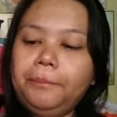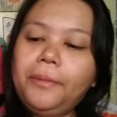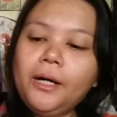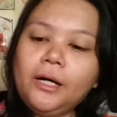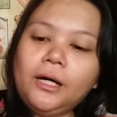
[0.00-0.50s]

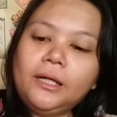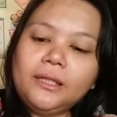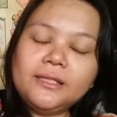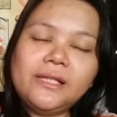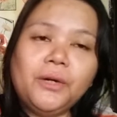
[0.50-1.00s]

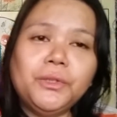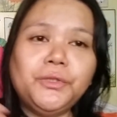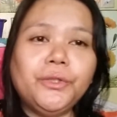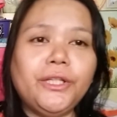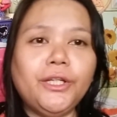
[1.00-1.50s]
But as I
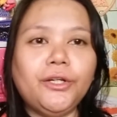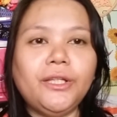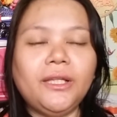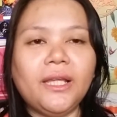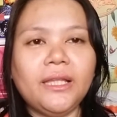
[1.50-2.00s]
was working
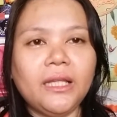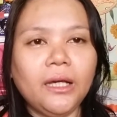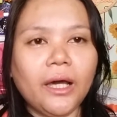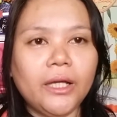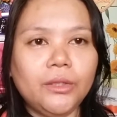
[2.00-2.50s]
on it, I
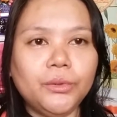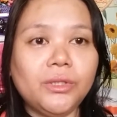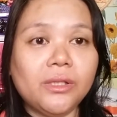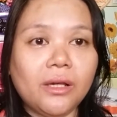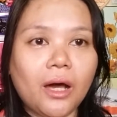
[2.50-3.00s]
think I lose
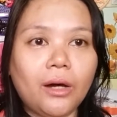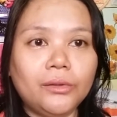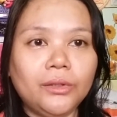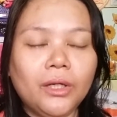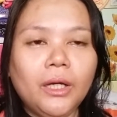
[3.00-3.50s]
count